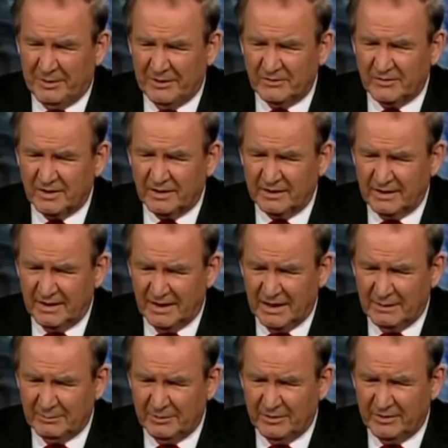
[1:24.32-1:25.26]
basically
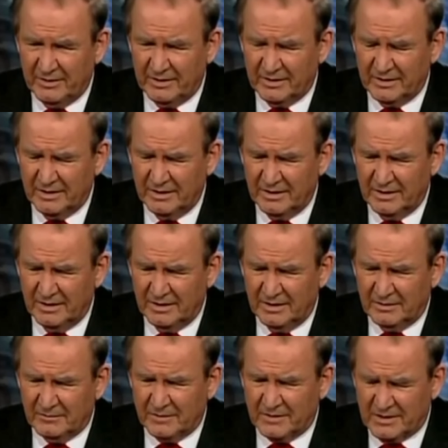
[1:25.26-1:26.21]
hammered and
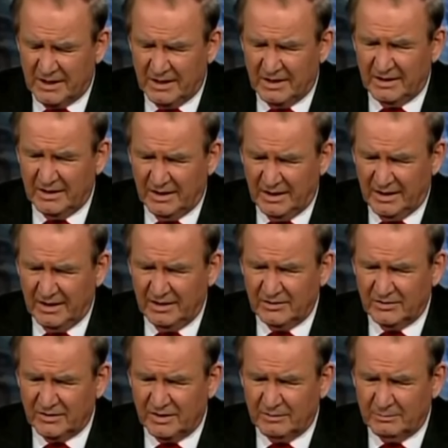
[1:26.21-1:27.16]
for 10
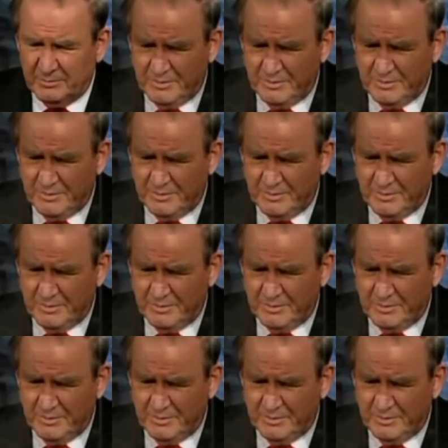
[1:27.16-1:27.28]
days and